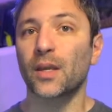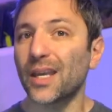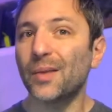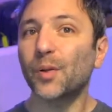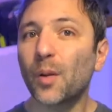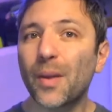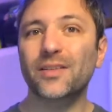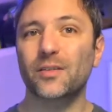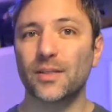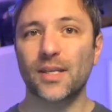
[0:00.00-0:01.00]
implement
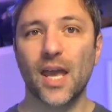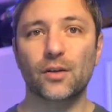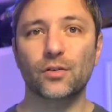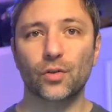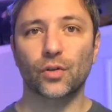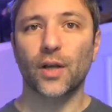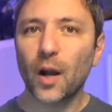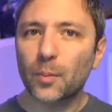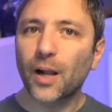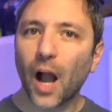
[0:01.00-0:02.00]
some standards or
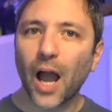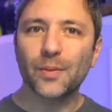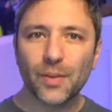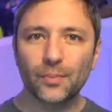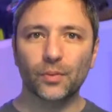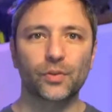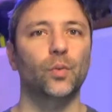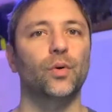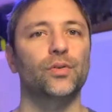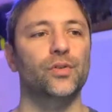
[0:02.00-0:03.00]
help guide people
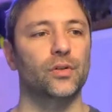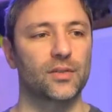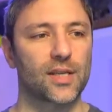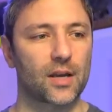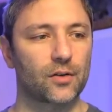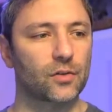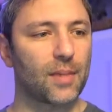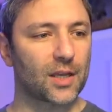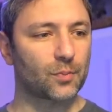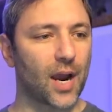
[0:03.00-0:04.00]
towards certain standards and
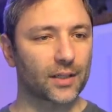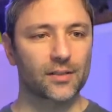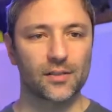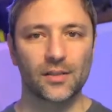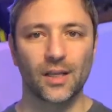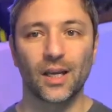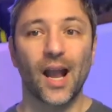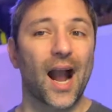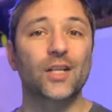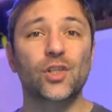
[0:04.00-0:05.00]
best practices,
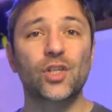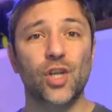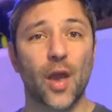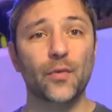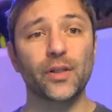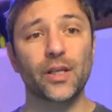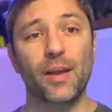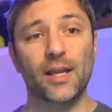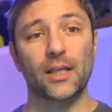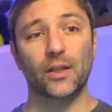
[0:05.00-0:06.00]
and just generally
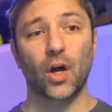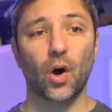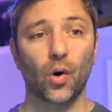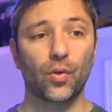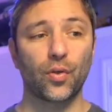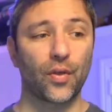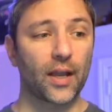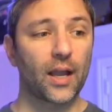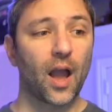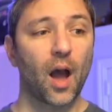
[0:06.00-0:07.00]
making the whole thing
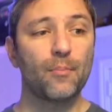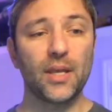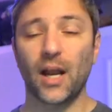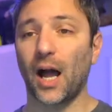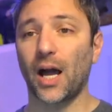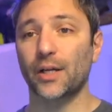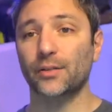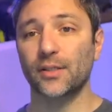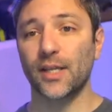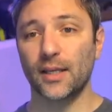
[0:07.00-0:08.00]
a bit harder
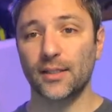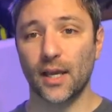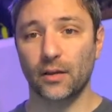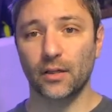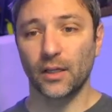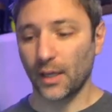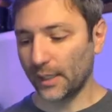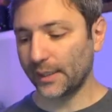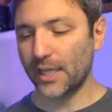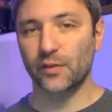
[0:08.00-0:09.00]
to take down and
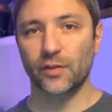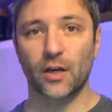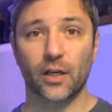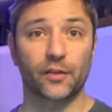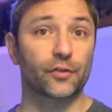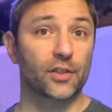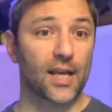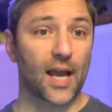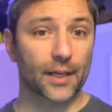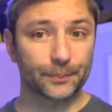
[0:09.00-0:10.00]
less of a target for attack.